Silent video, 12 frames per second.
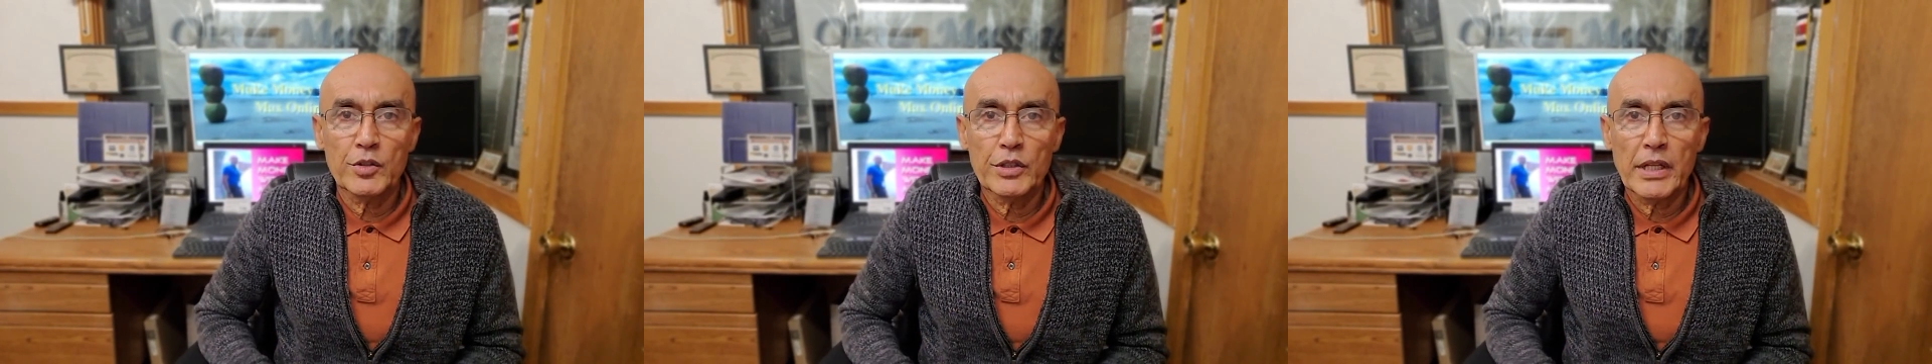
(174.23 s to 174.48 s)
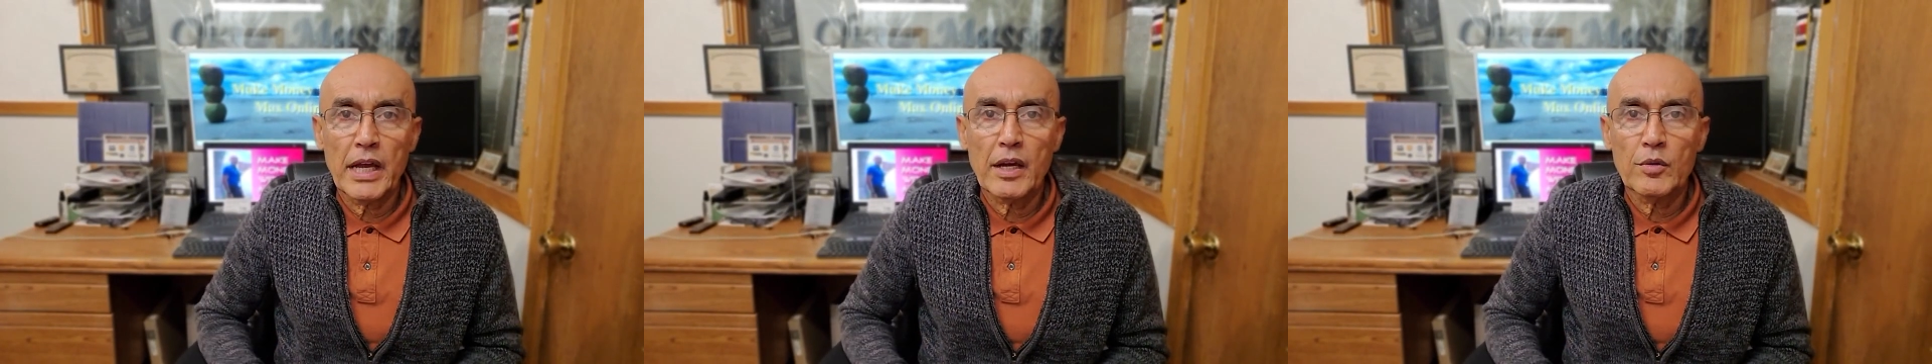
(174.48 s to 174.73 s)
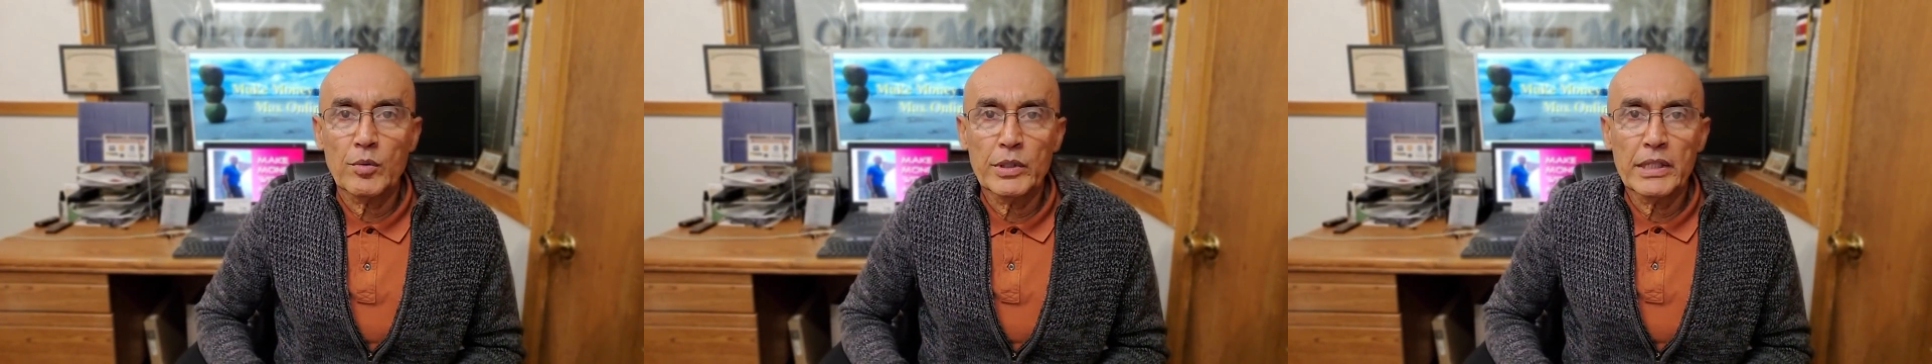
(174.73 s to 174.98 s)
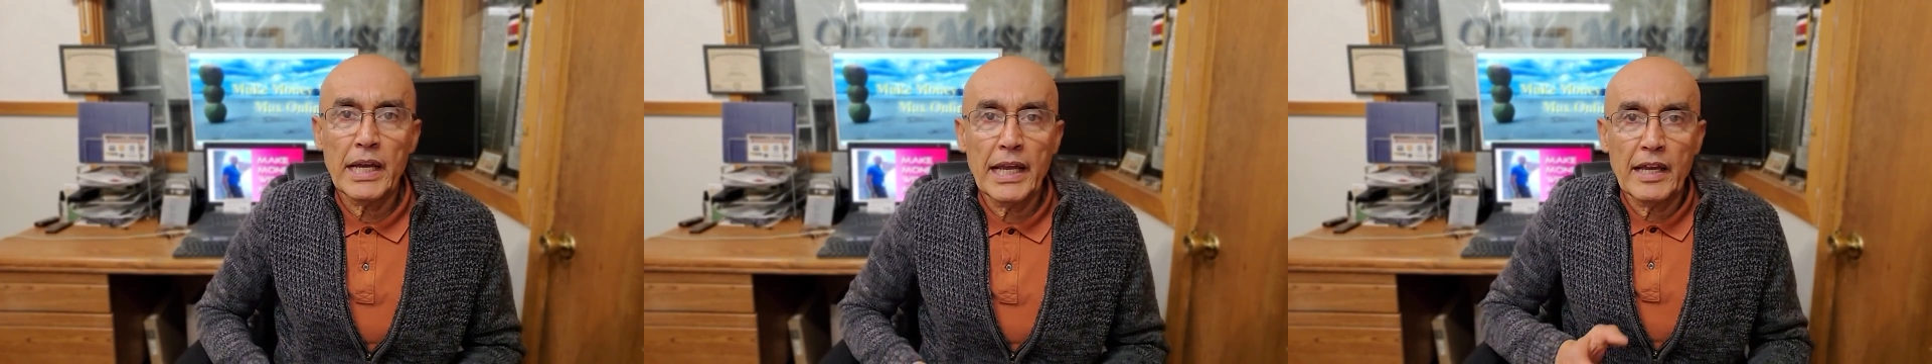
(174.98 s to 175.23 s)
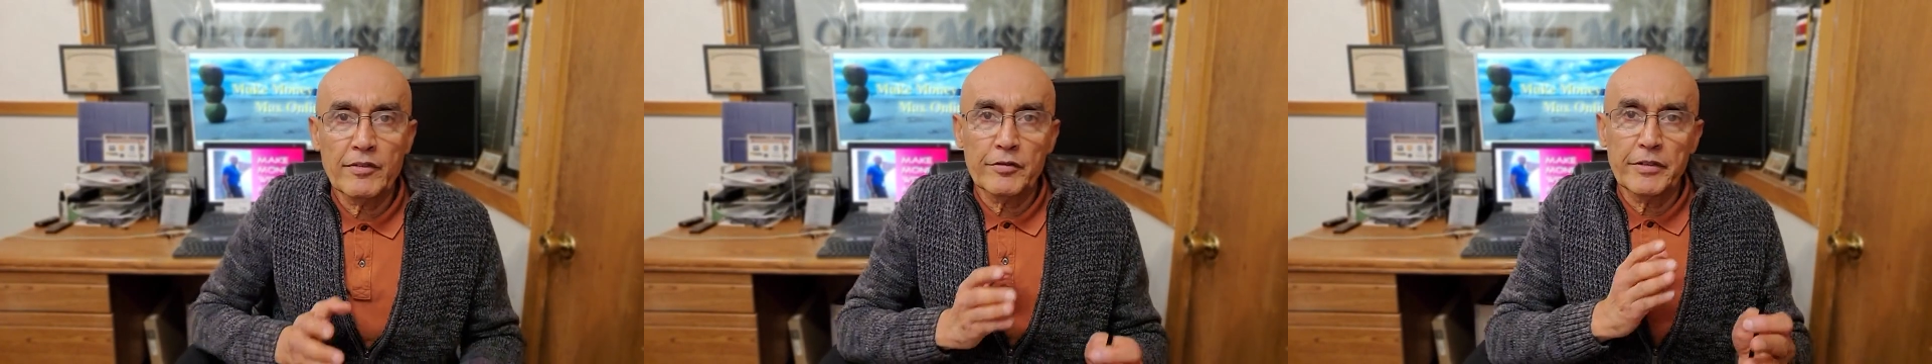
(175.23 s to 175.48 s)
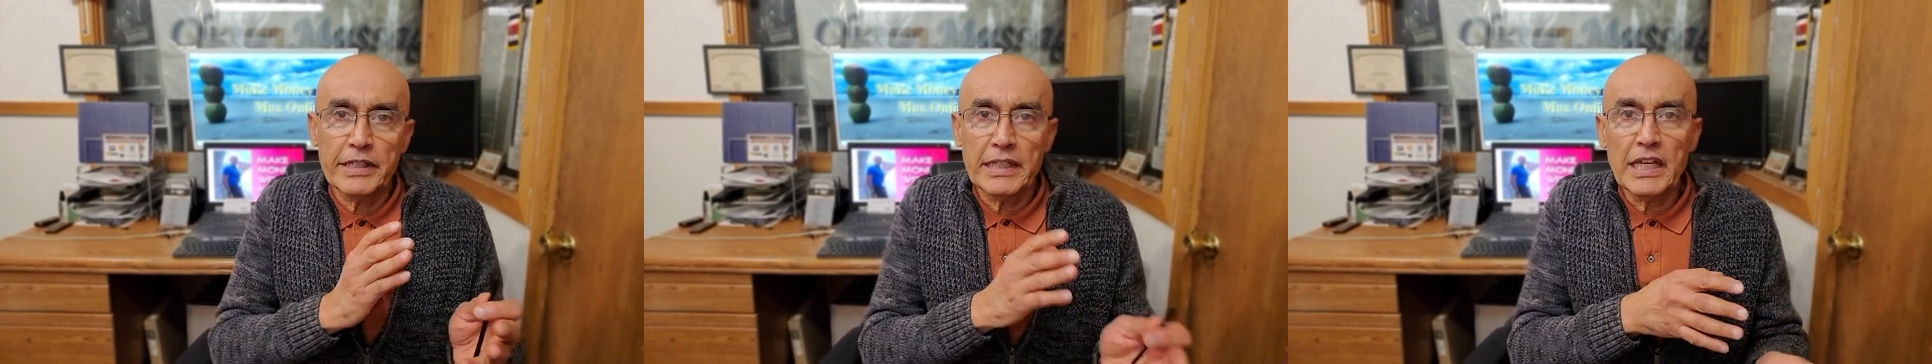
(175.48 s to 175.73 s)
not when I have a
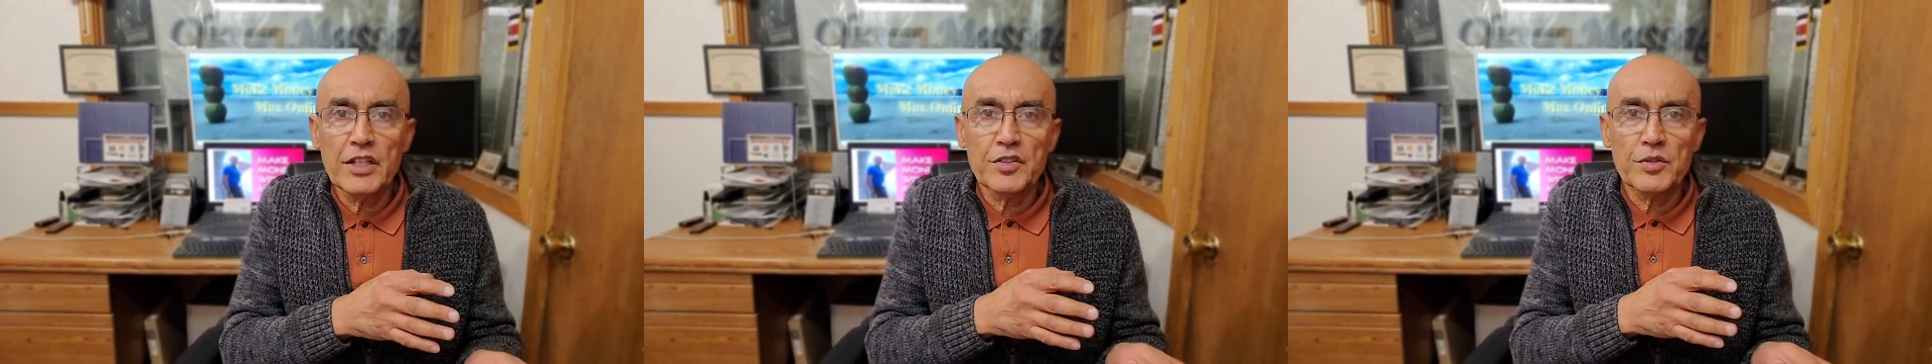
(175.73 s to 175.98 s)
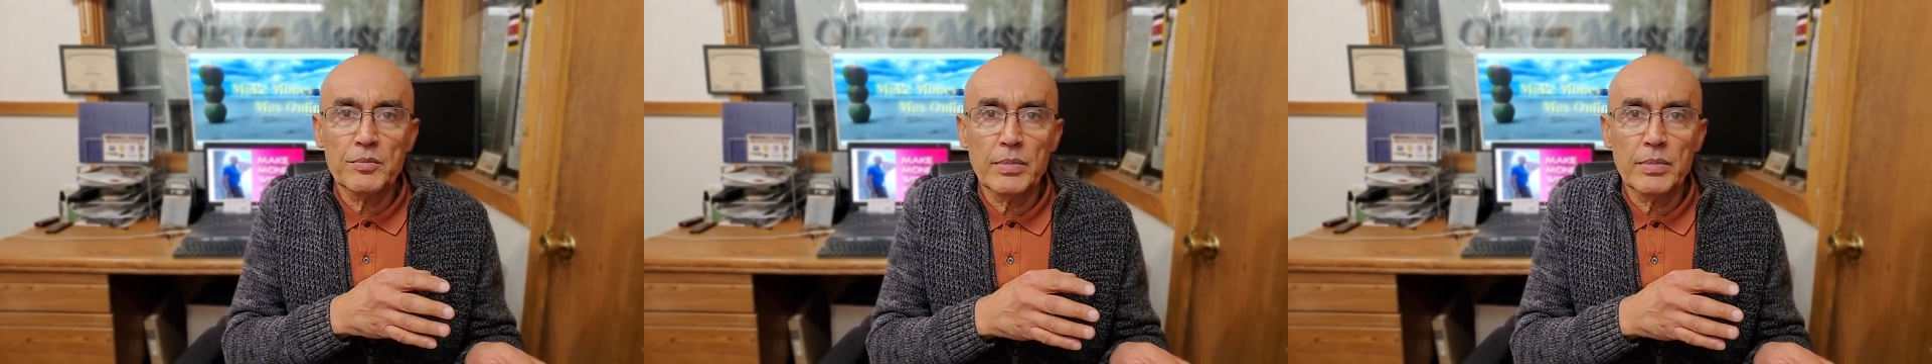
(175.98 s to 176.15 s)
vacation,